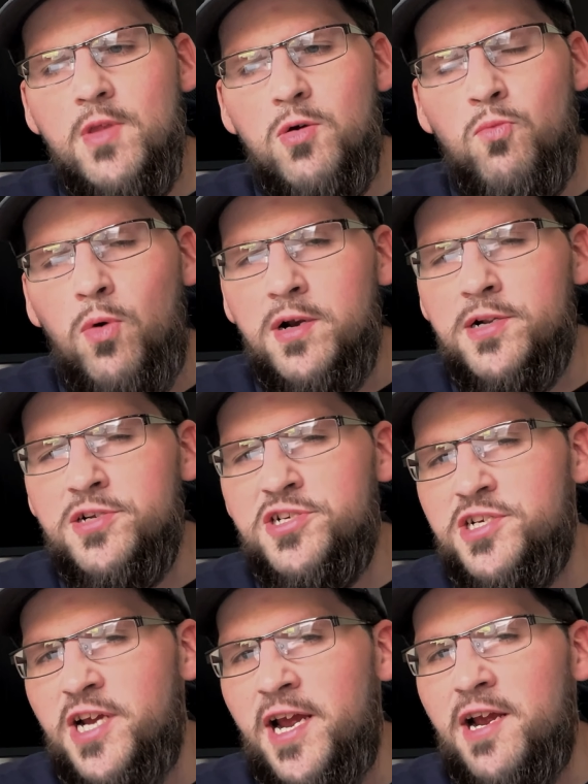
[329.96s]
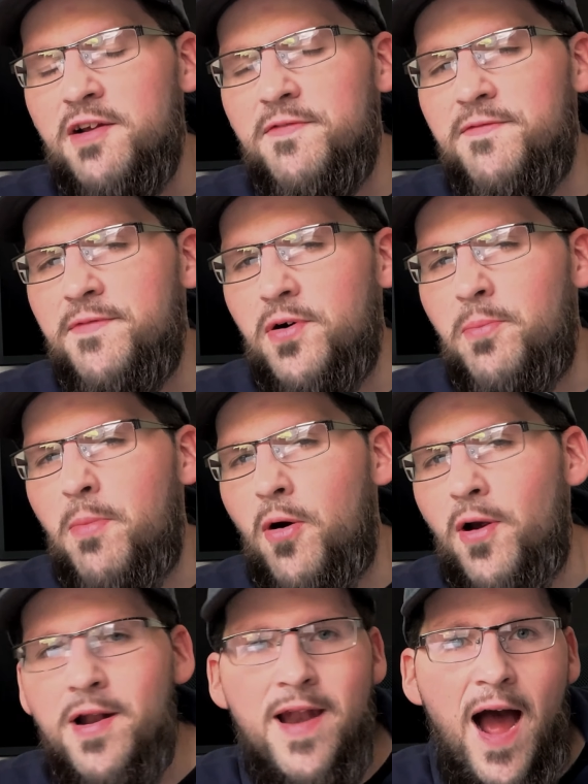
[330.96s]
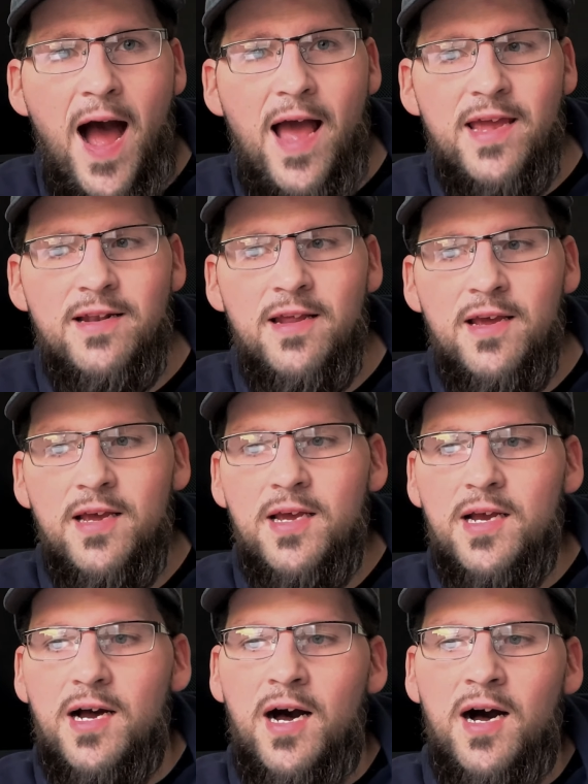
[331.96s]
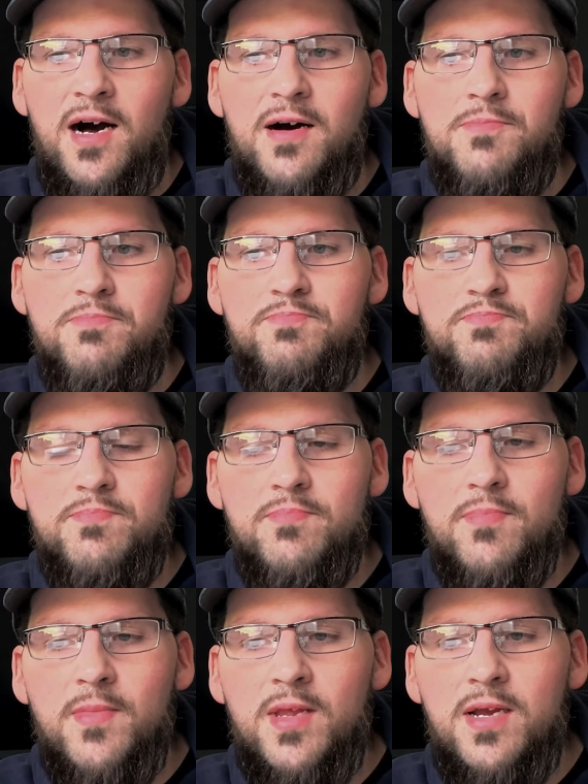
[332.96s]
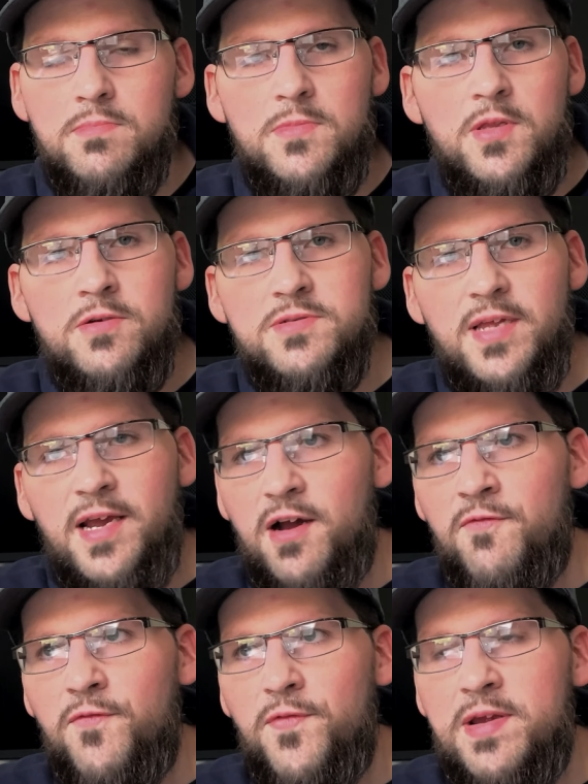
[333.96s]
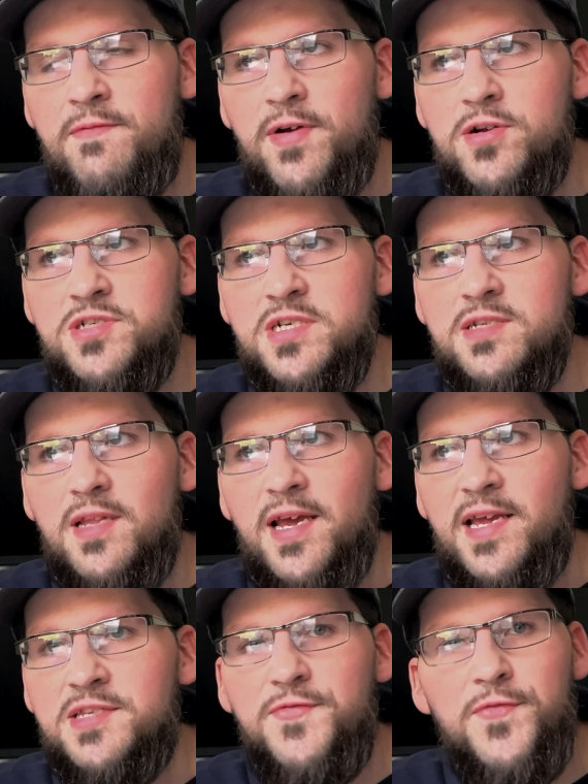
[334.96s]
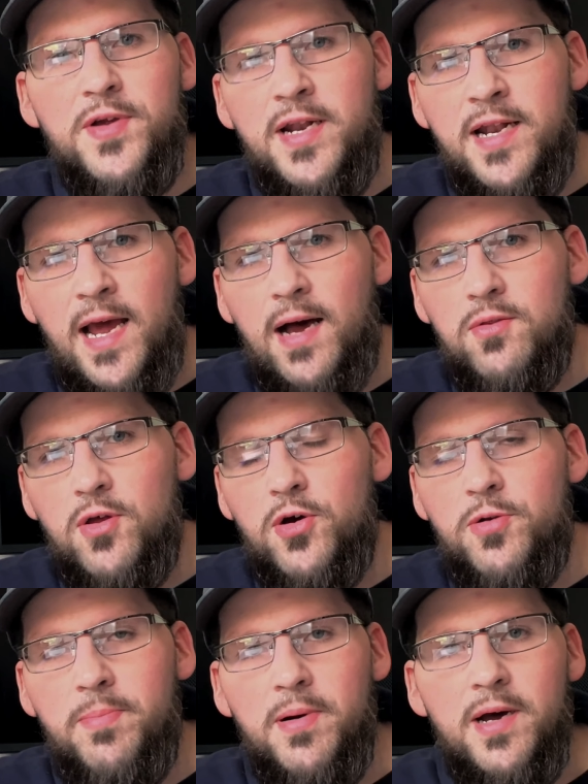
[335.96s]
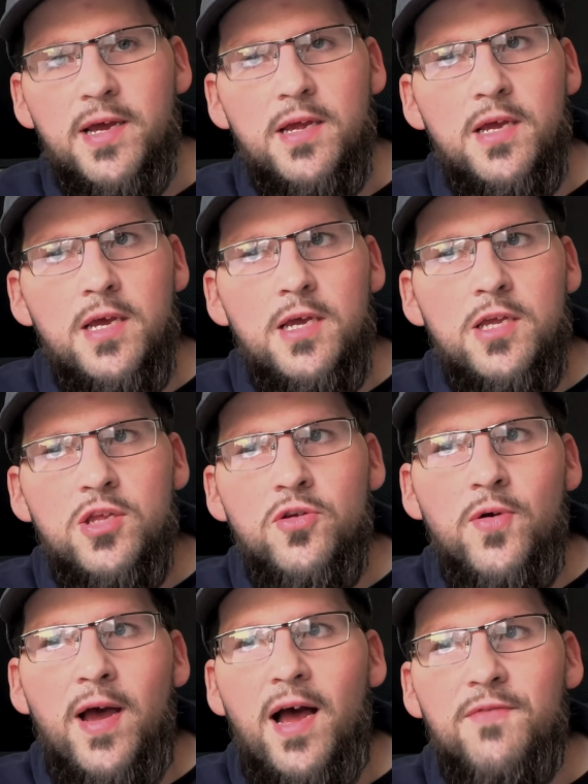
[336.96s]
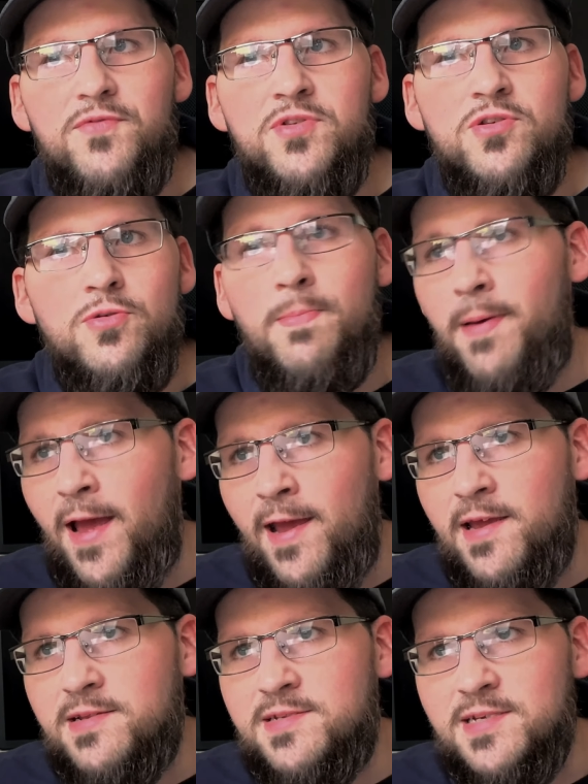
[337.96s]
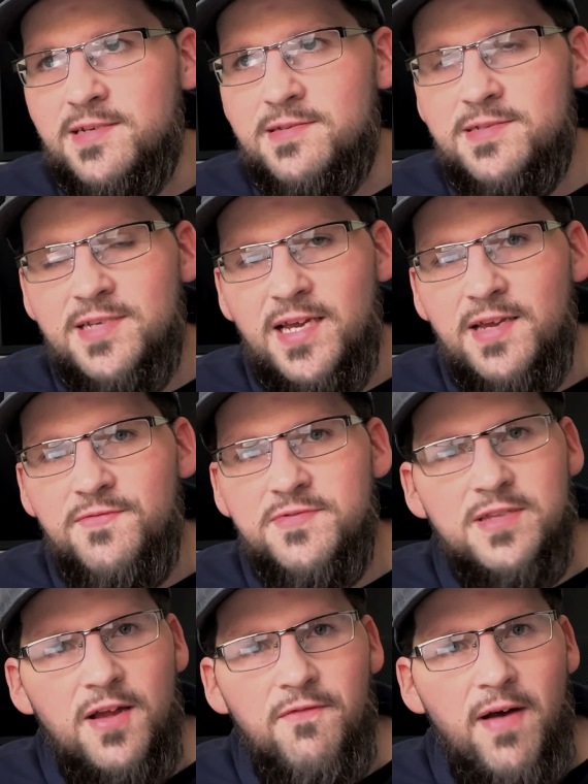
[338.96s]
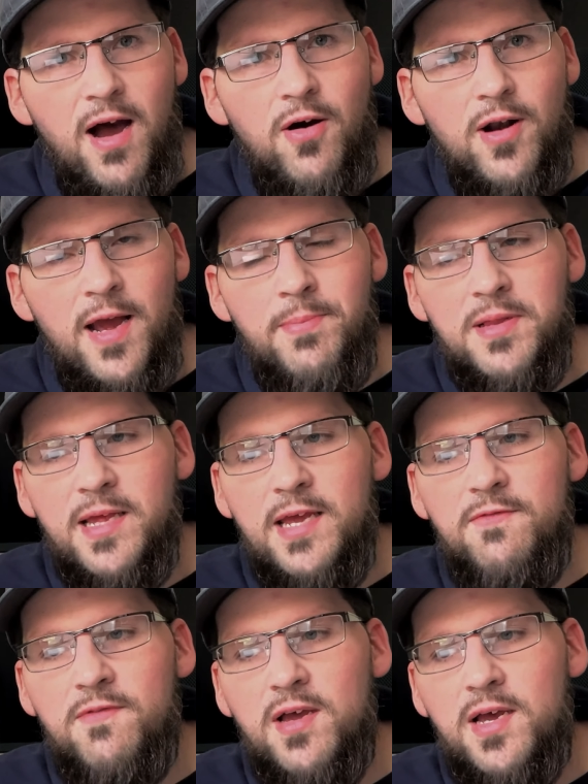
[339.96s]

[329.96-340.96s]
Wondershare Filmora 9. There's like a free version, like it's free to download, but you have to pay to save stuff out, I believe.